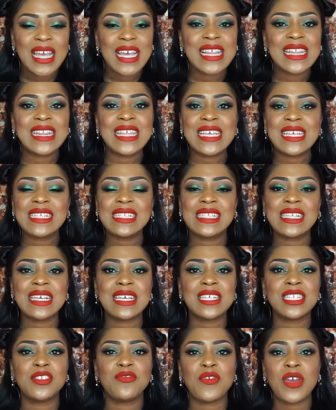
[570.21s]
this
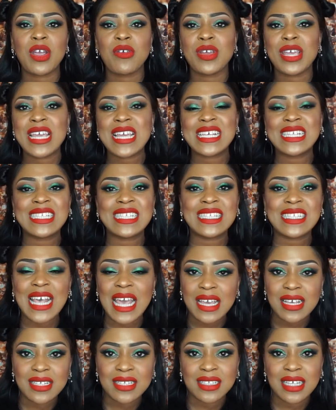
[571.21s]
is very
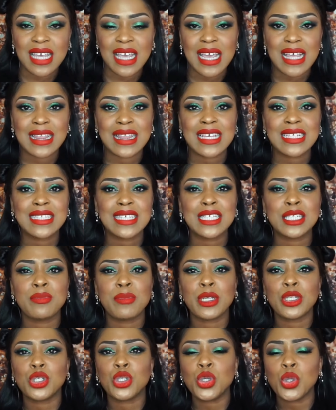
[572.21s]
sexy. This is
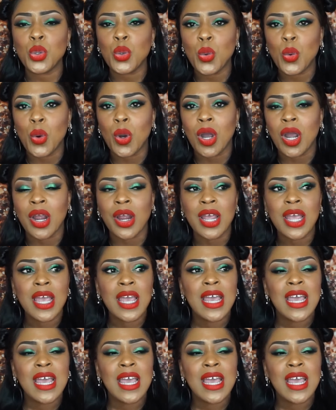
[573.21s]
mature.